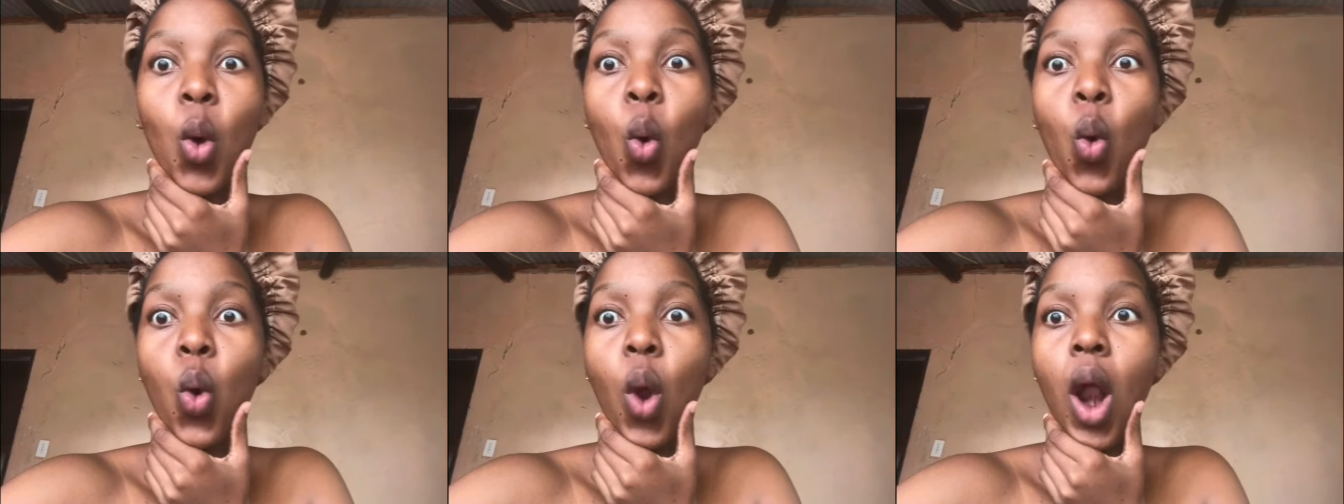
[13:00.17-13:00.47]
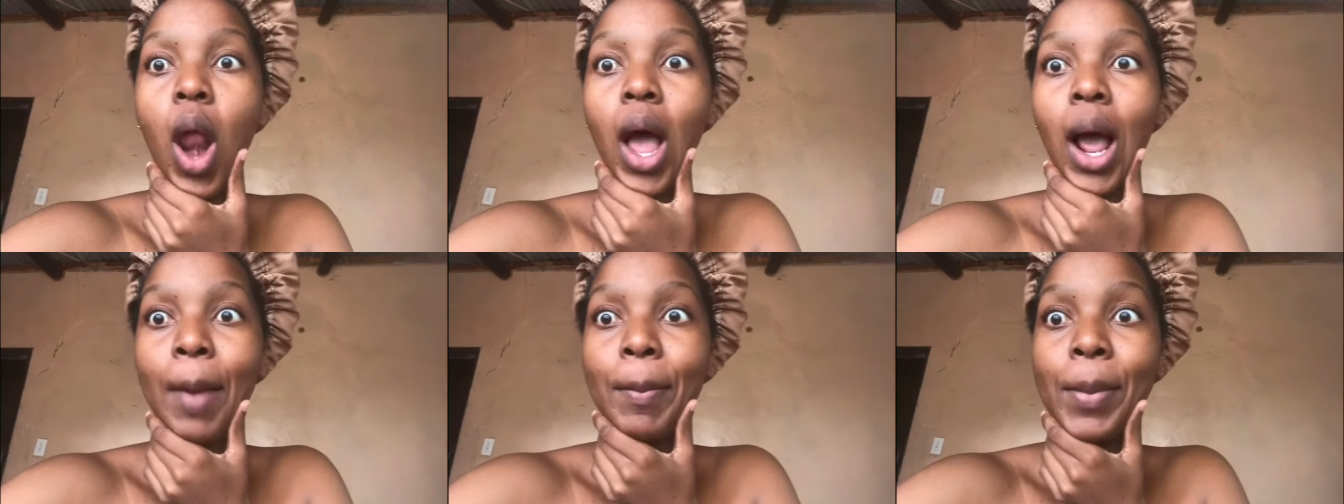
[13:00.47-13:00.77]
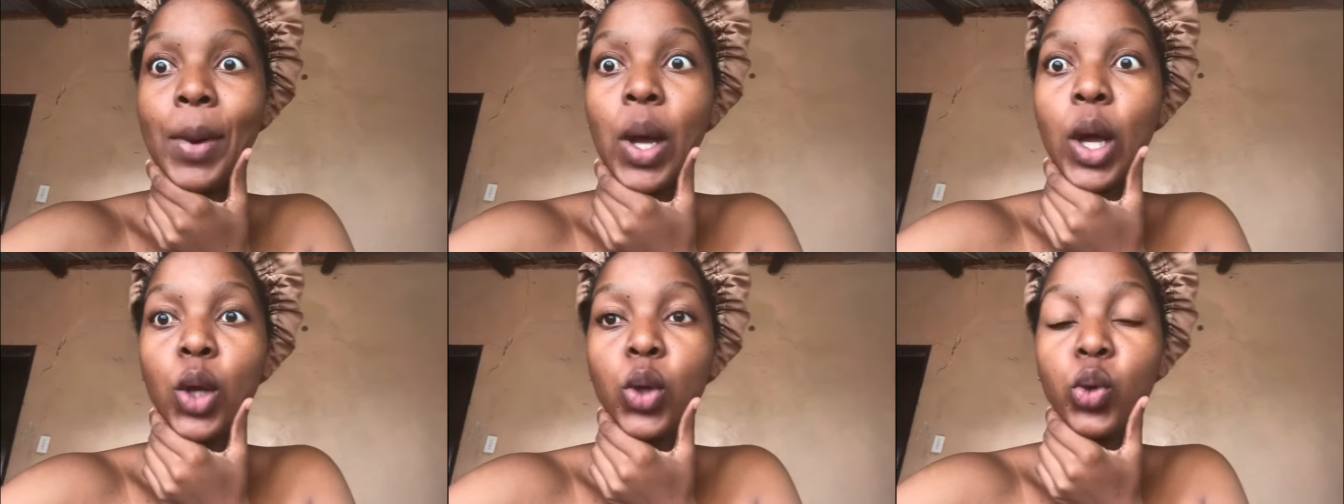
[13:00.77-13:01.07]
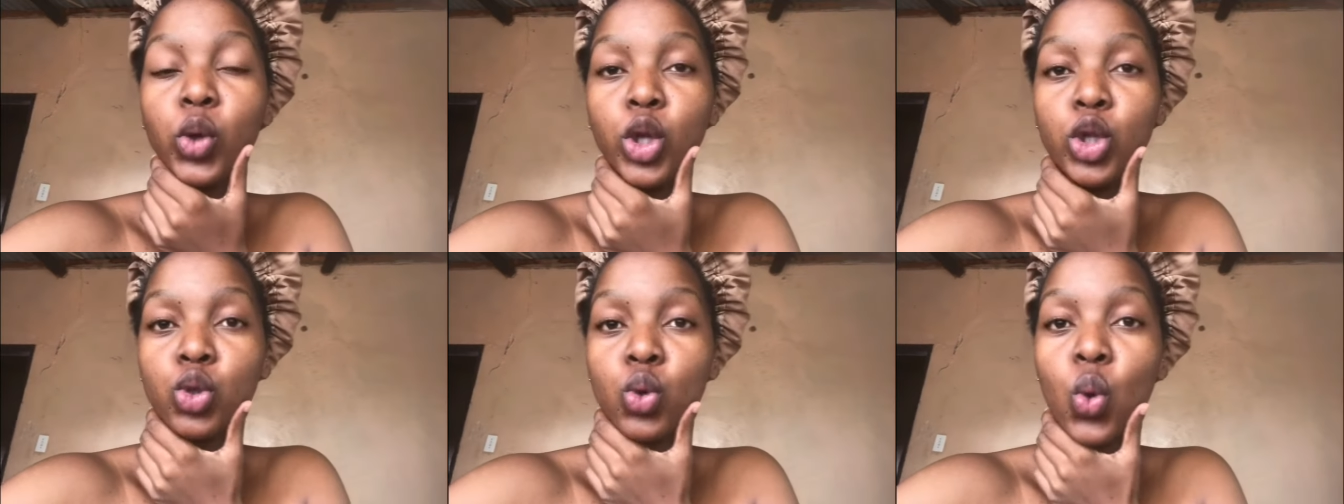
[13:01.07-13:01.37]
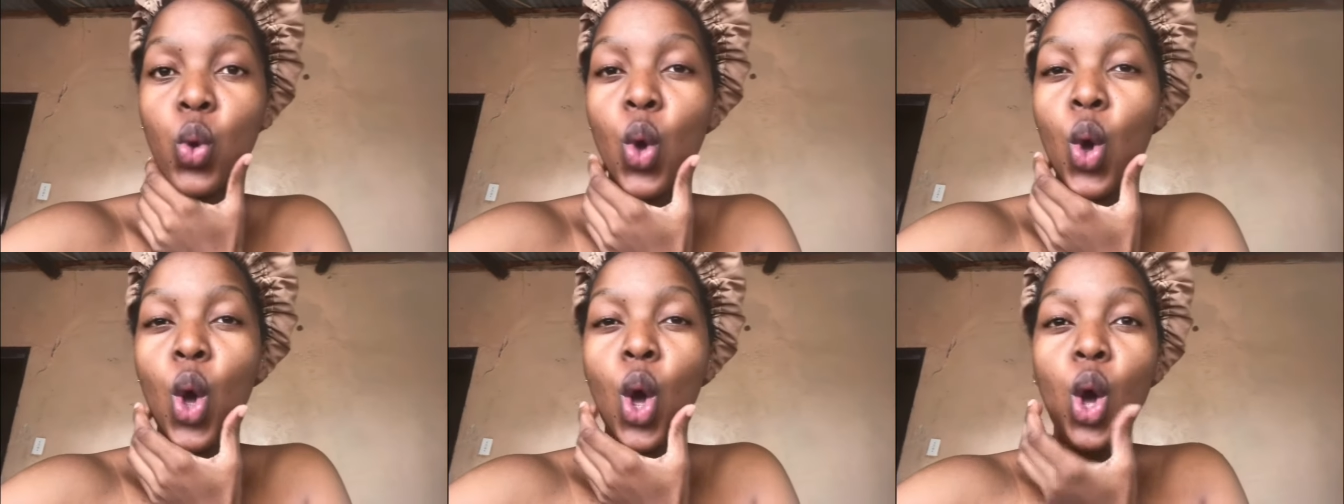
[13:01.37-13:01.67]
o lwalang ka pela ka so
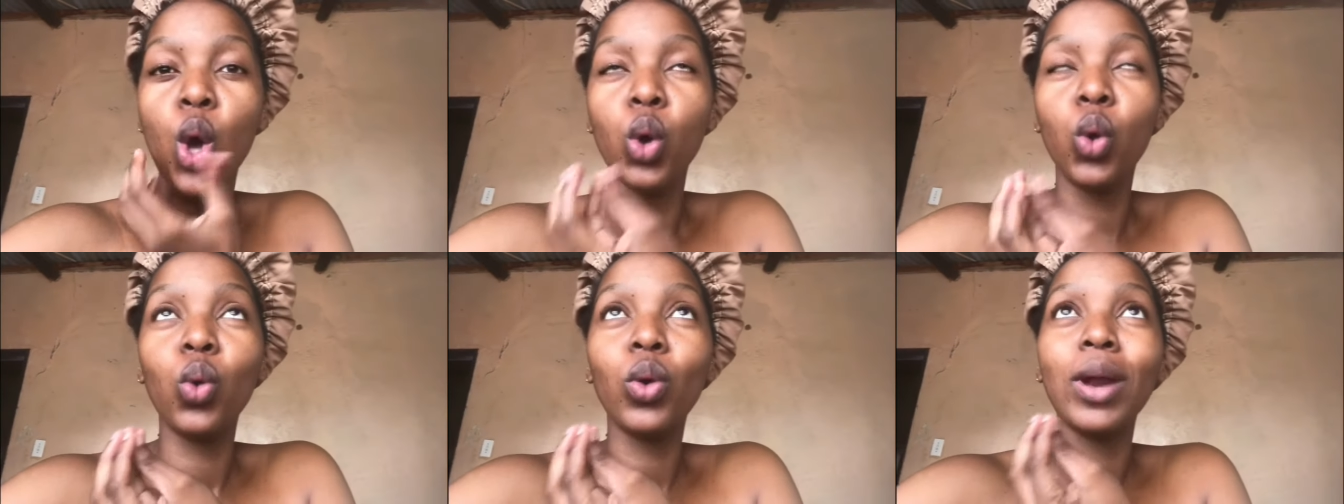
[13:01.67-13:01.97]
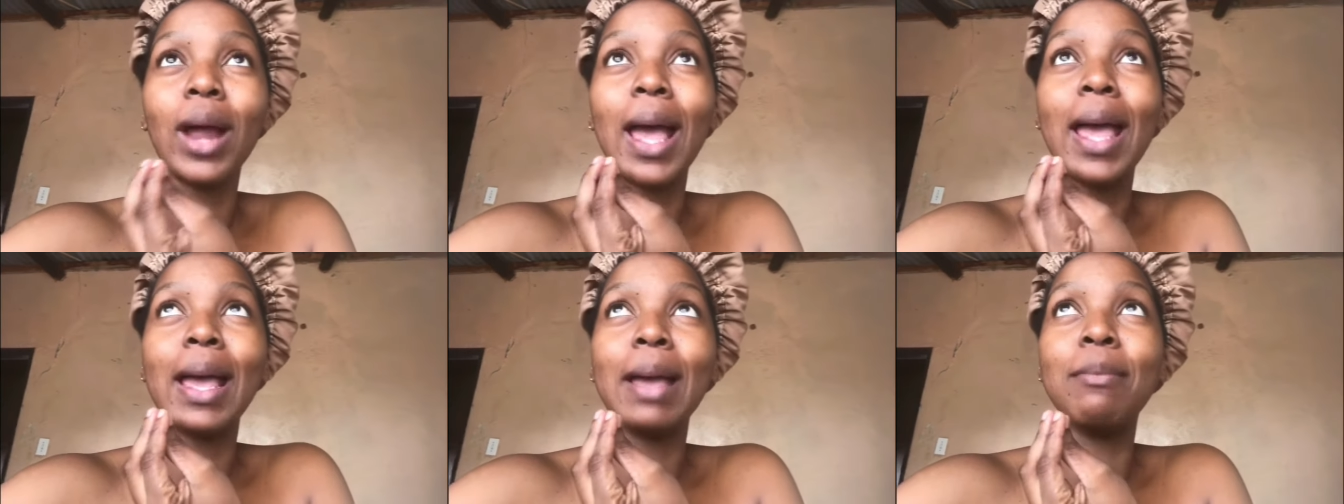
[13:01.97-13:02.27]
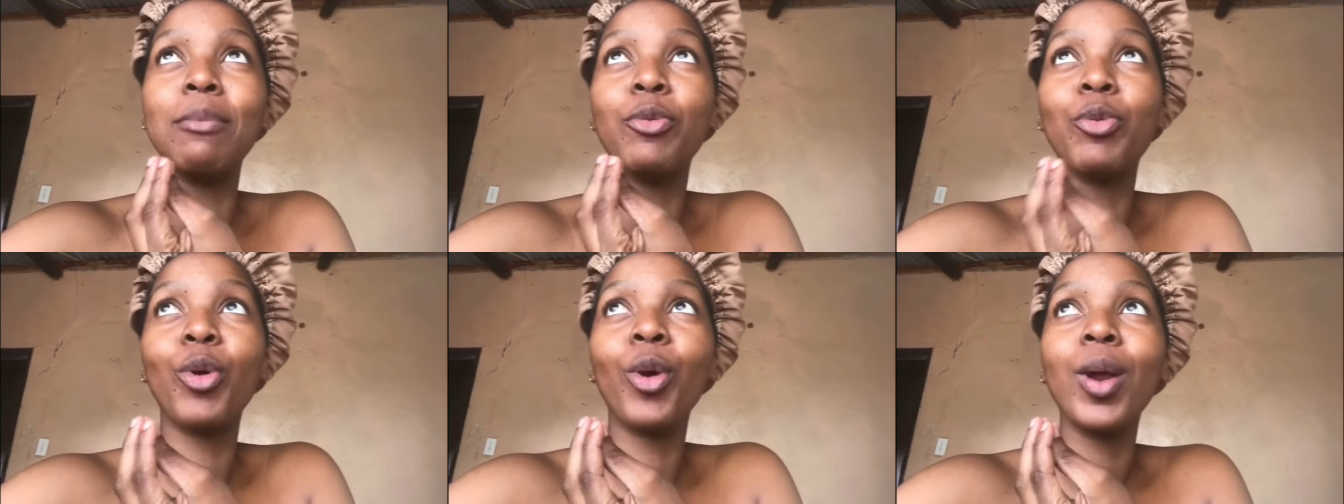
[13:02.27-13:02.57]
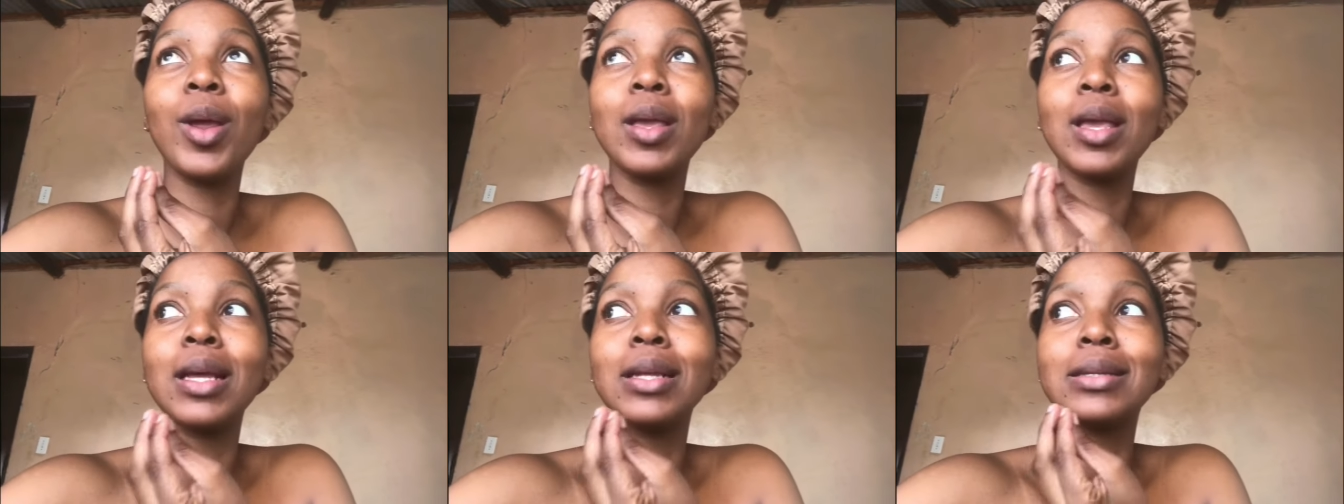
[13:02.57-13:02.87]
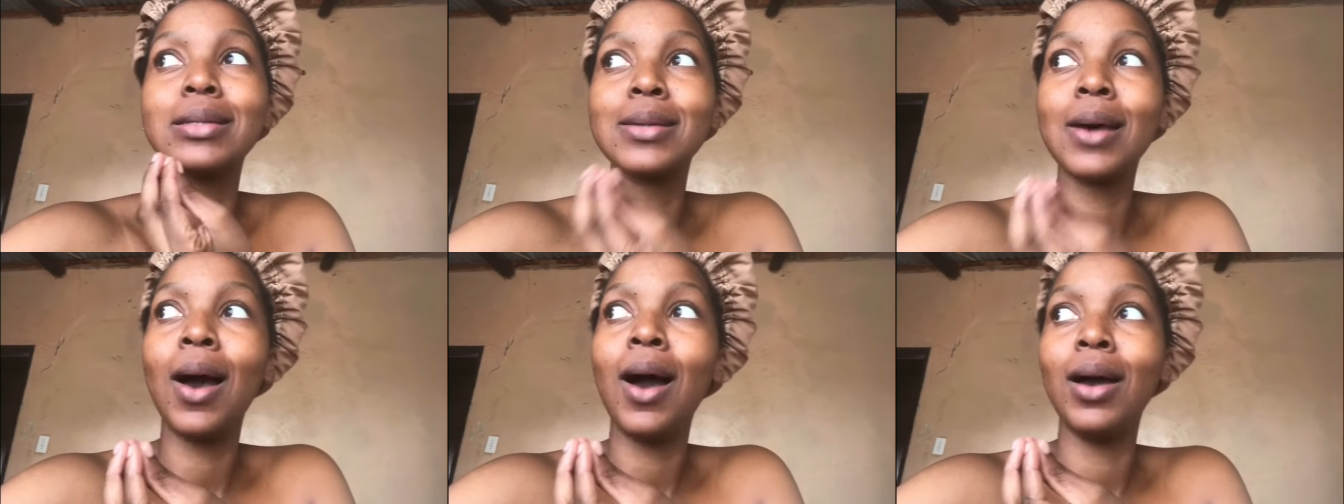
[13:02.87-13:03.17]
kore i am praying in
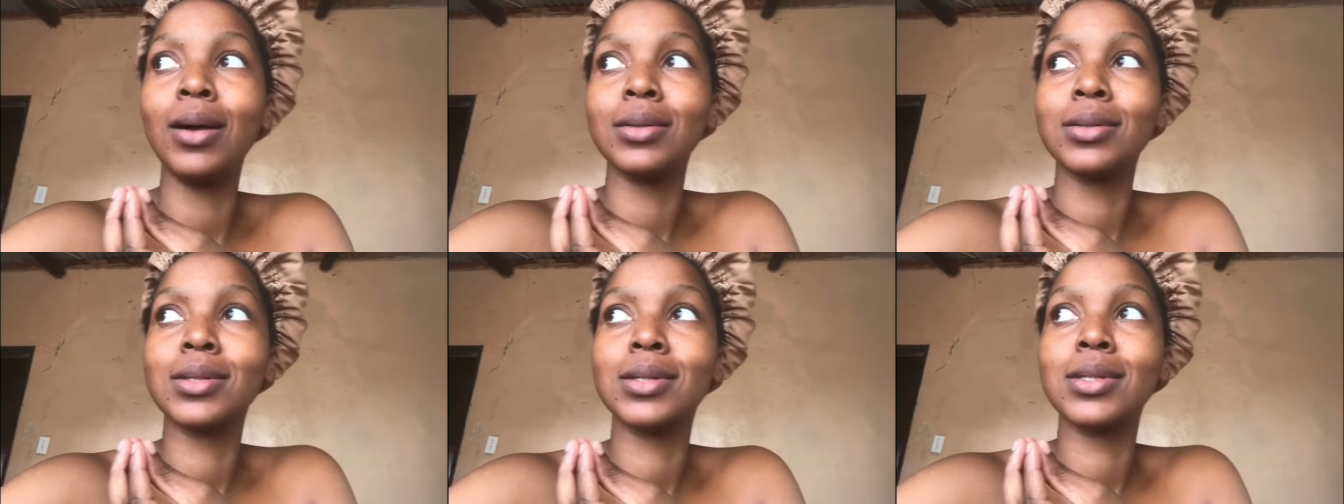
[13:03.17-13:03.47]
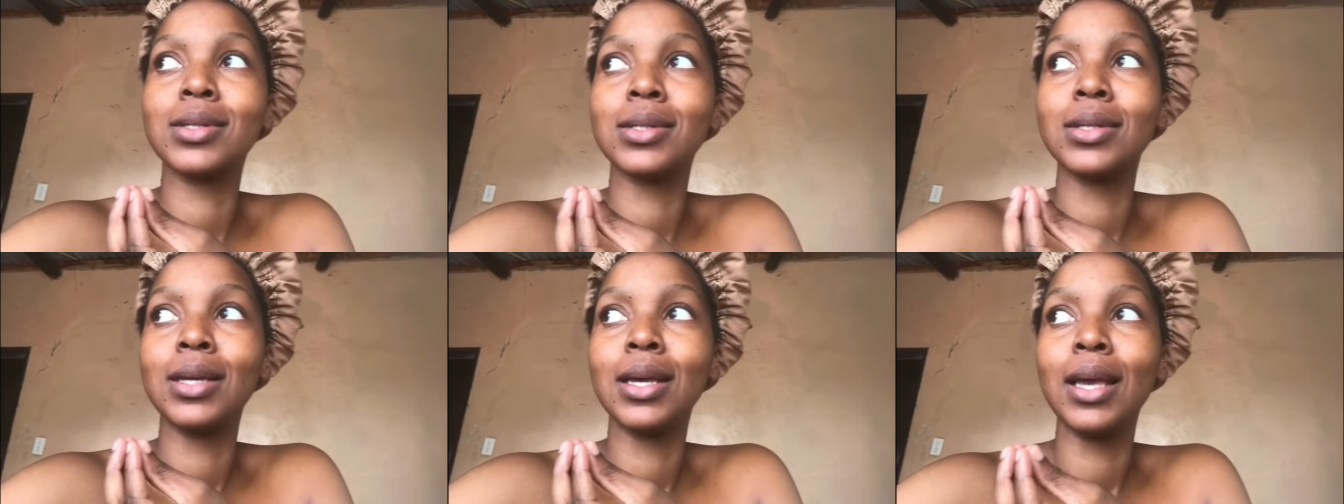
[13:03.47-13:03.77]
tongues